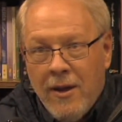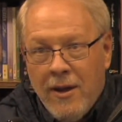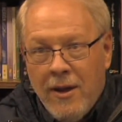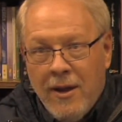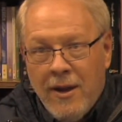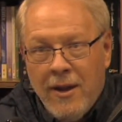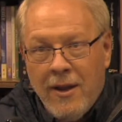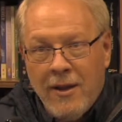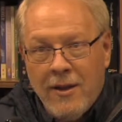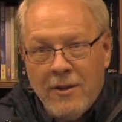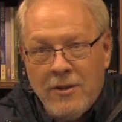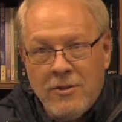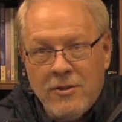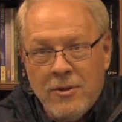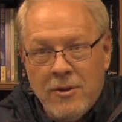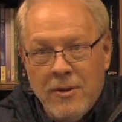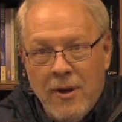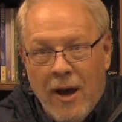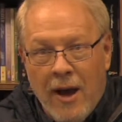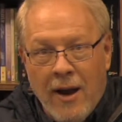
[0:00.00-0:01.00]
it
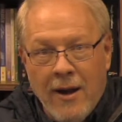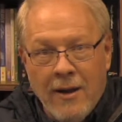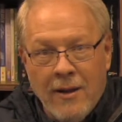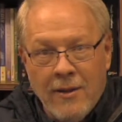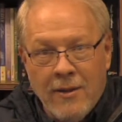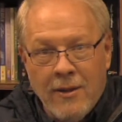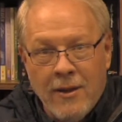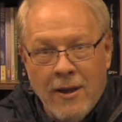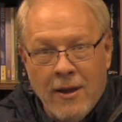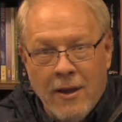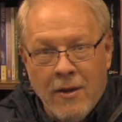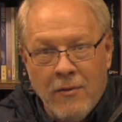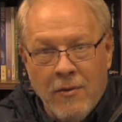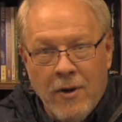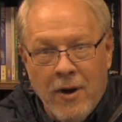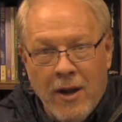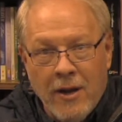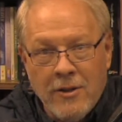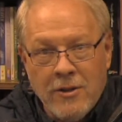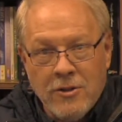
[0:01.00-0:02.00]
is. I didn't think of
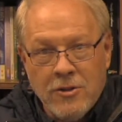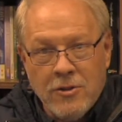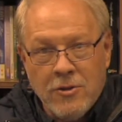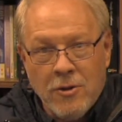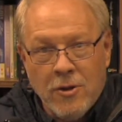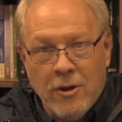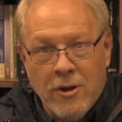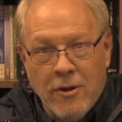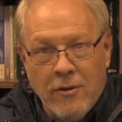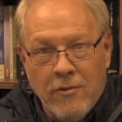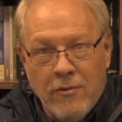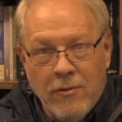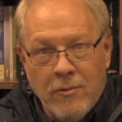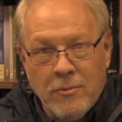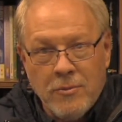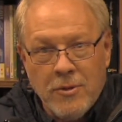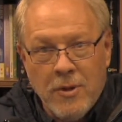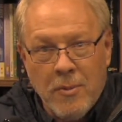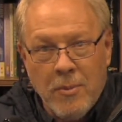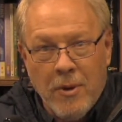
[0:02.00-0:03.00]
it. I just took it
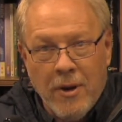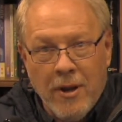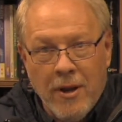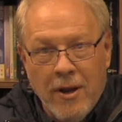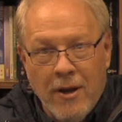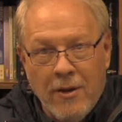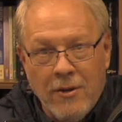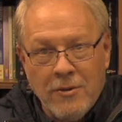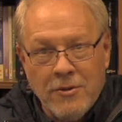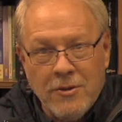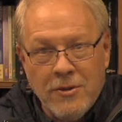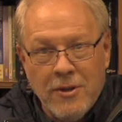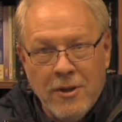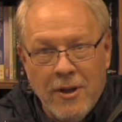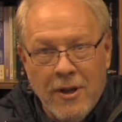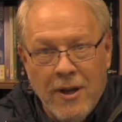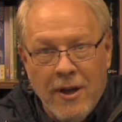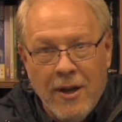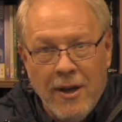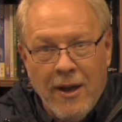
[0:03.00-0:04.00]
from somebody else.
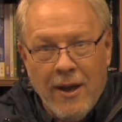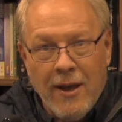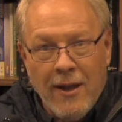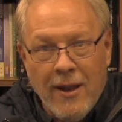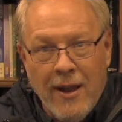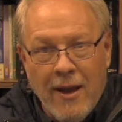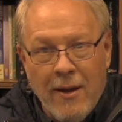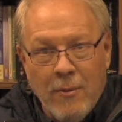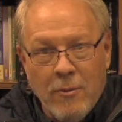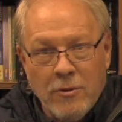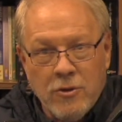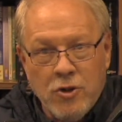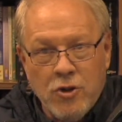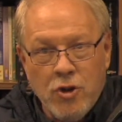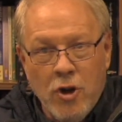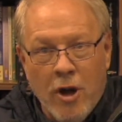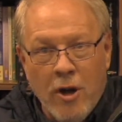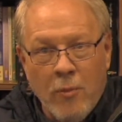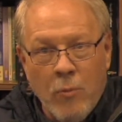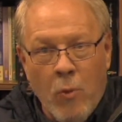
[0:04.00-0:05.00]
And that was
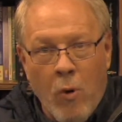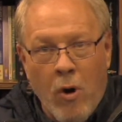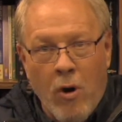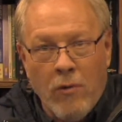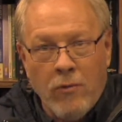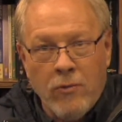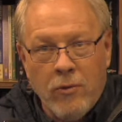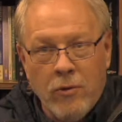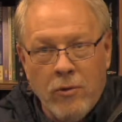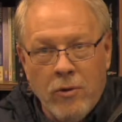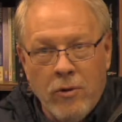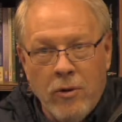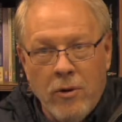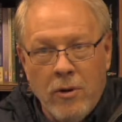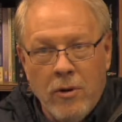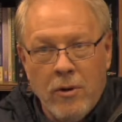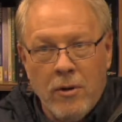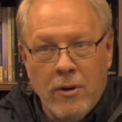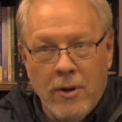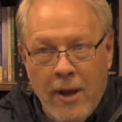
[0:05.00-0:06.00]
John Walvoord,
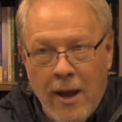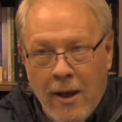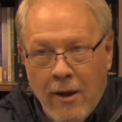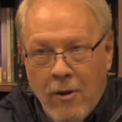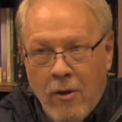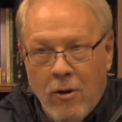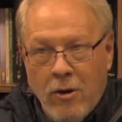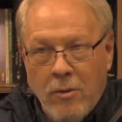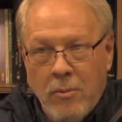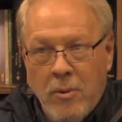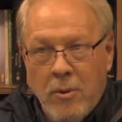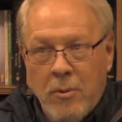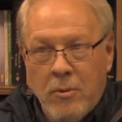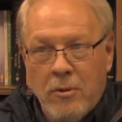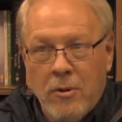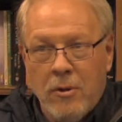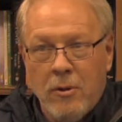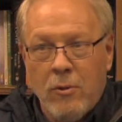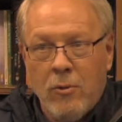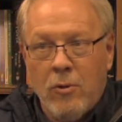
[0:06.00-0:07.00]
now going to be
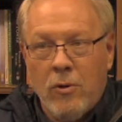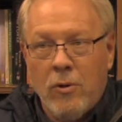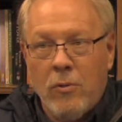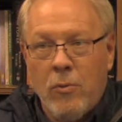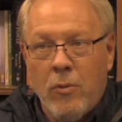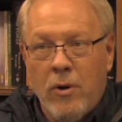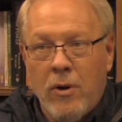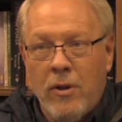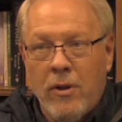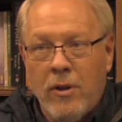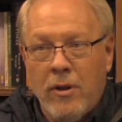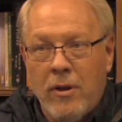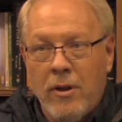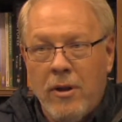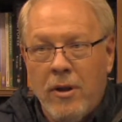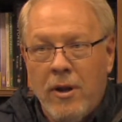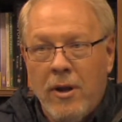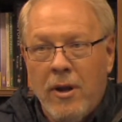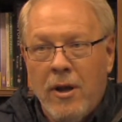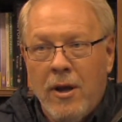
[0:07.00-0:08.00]
with the Lord, one of
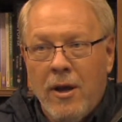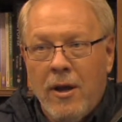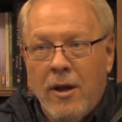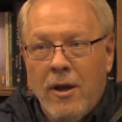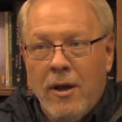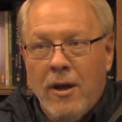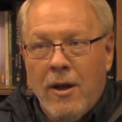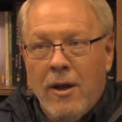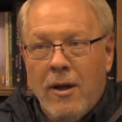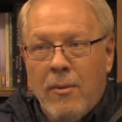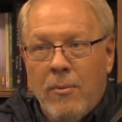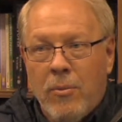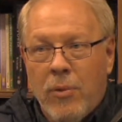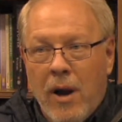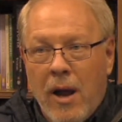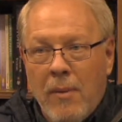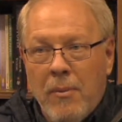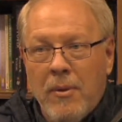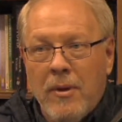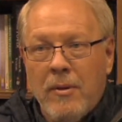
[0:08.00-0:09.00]

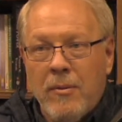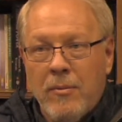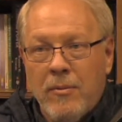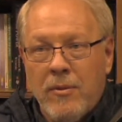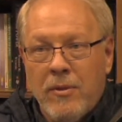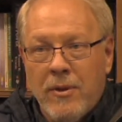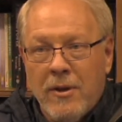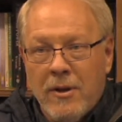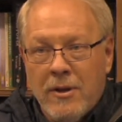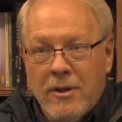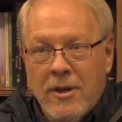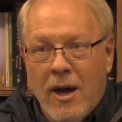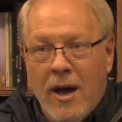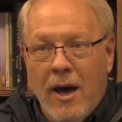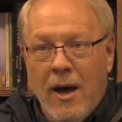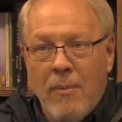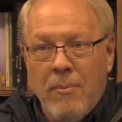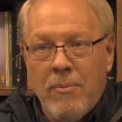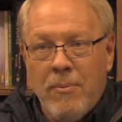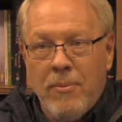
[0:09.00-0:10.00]
probably the
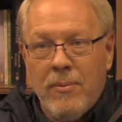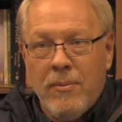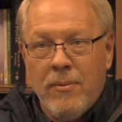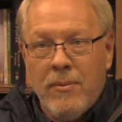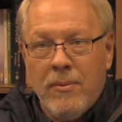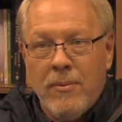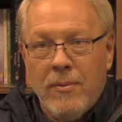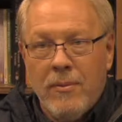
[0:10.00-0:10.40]
top